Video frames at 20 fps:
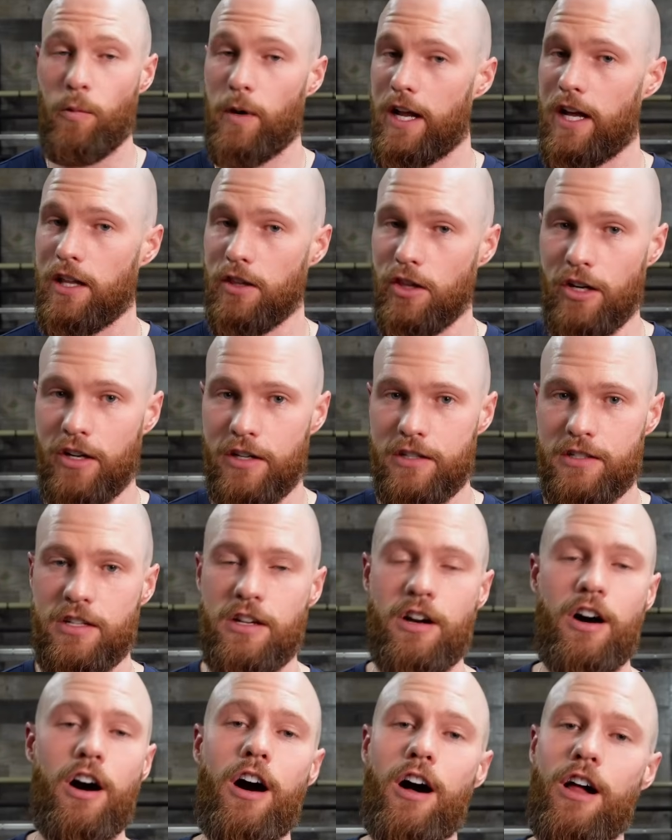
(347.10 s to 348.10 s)
when I looked,
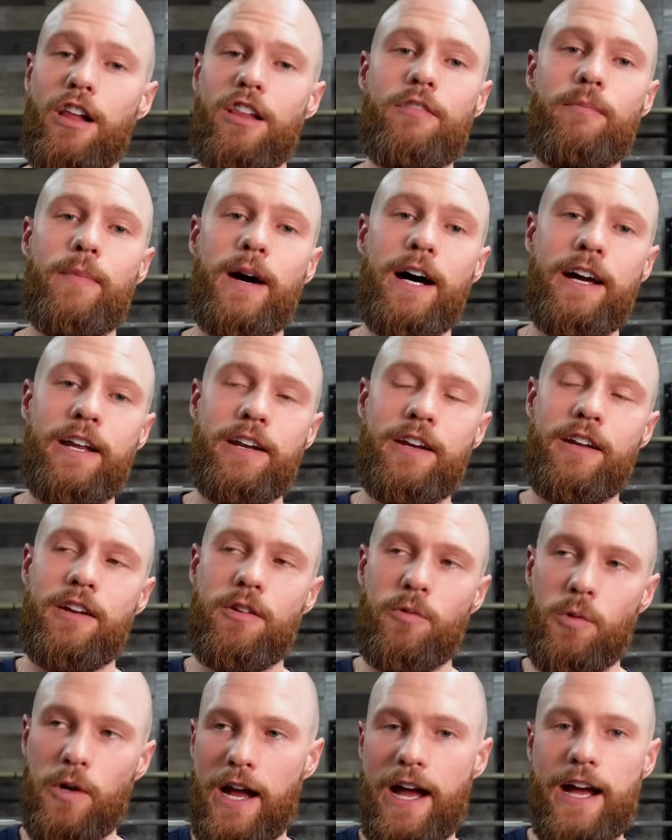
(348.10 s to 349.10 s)
all of mine
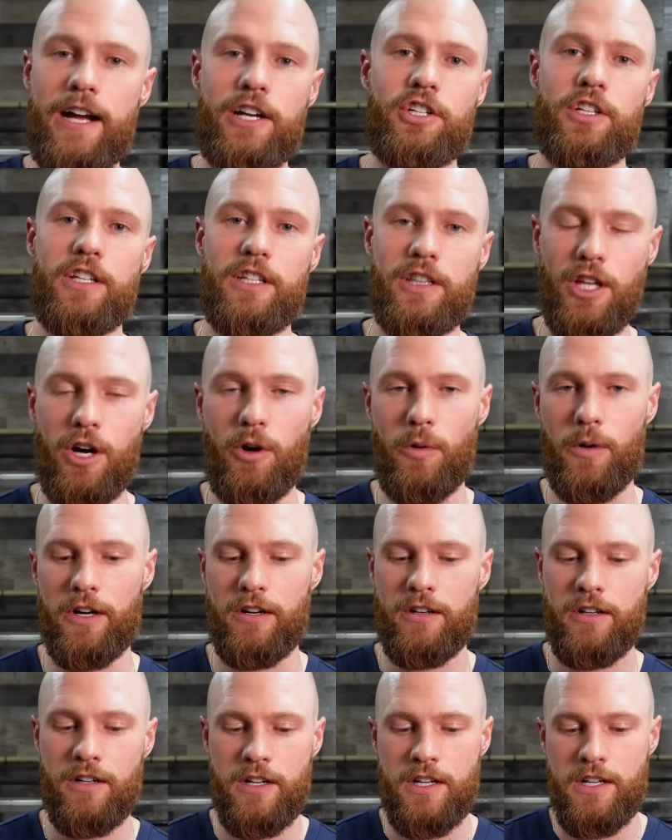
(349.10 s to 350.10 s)
were actually
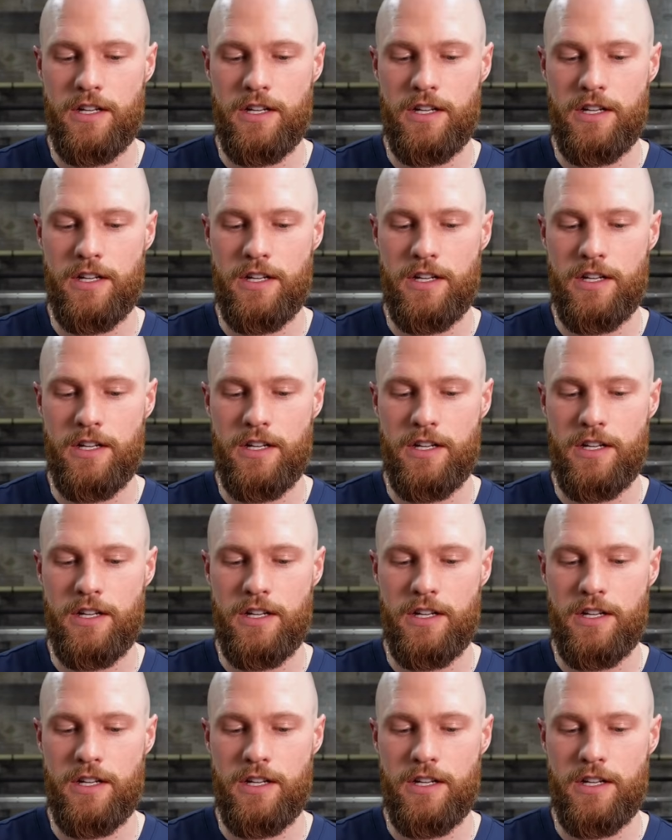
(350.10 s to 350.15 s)
lower.